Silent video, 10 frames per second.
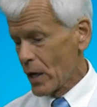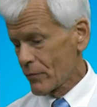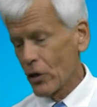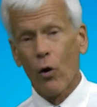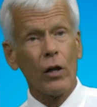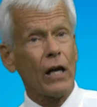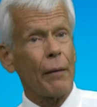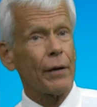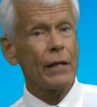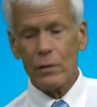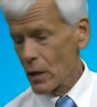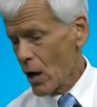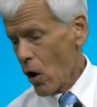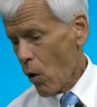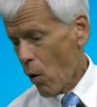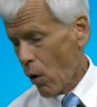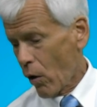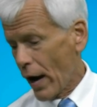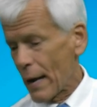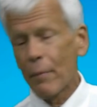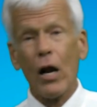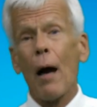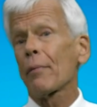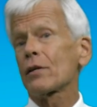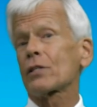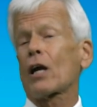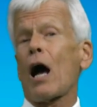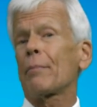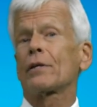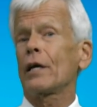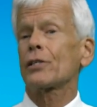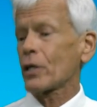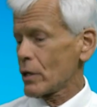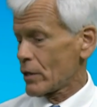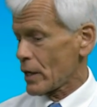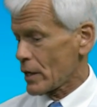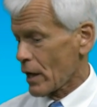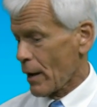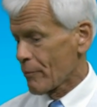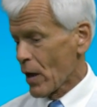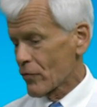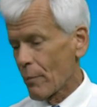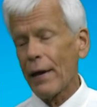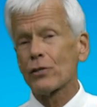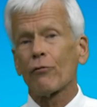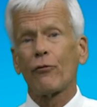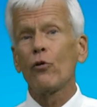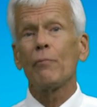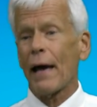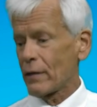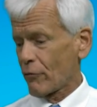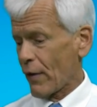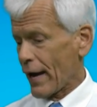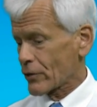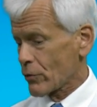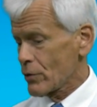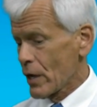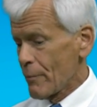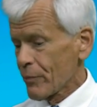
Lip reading: the old companies, or a monopolistic competition, the major food manufacturers,